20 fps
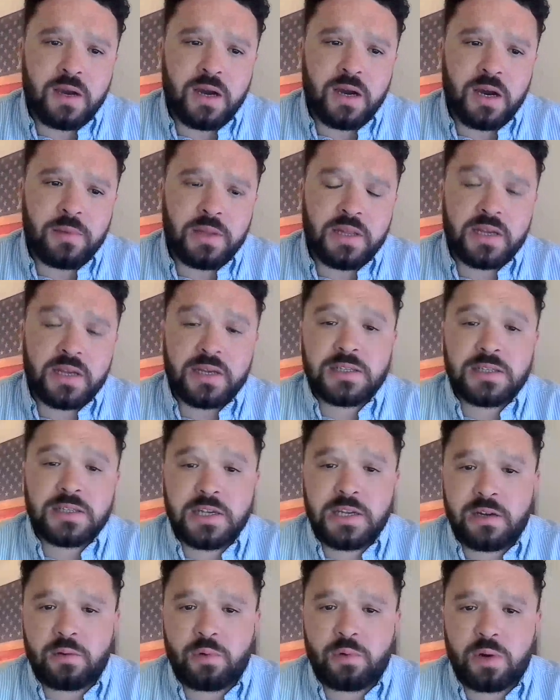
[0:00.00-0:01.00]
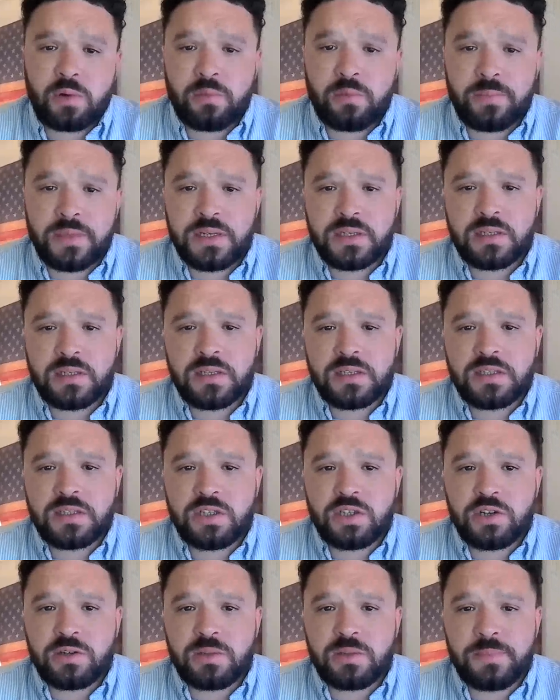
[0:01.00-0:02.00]
and then continue to work with Meneilly's
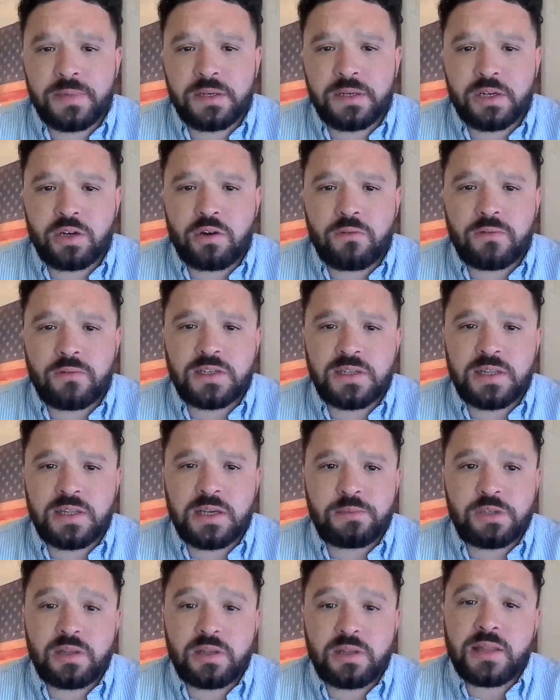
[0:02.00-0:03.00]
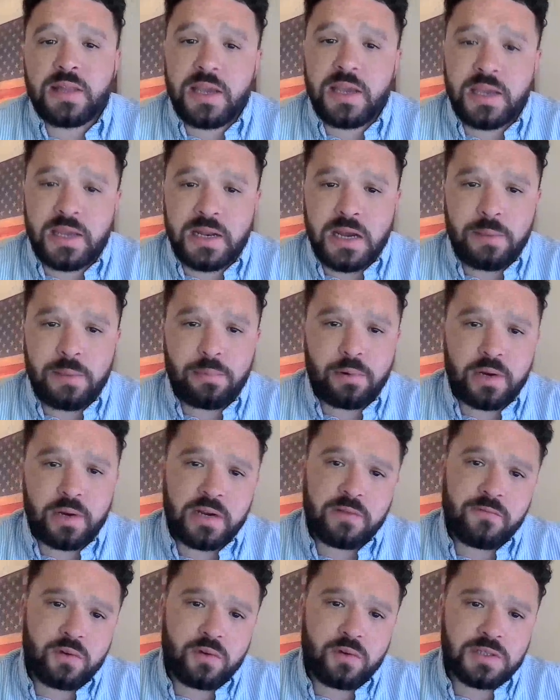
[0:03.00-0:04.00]
to turn the building over to them so that they can
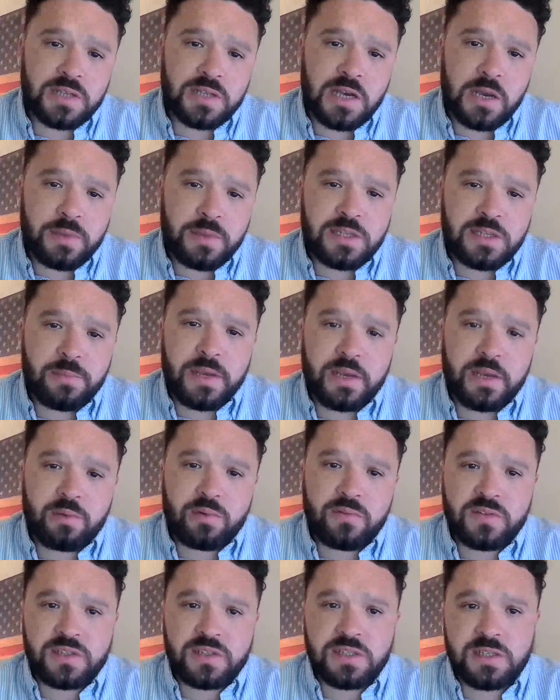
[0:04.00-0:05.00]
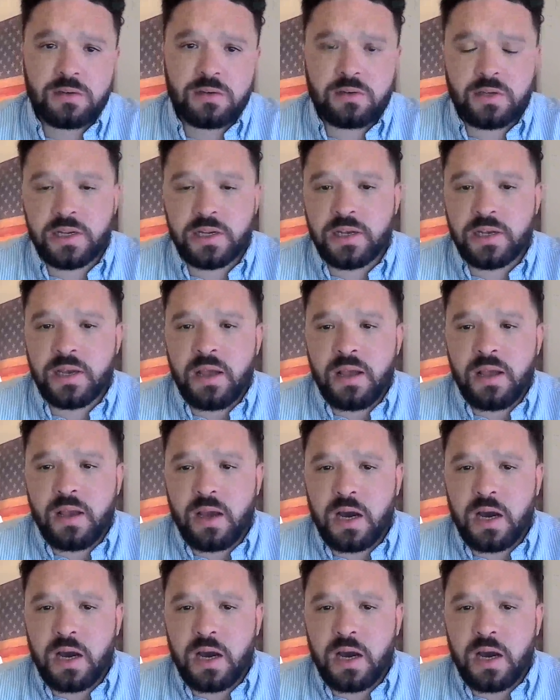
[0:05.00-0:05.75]
operate it full time as a banquet facility.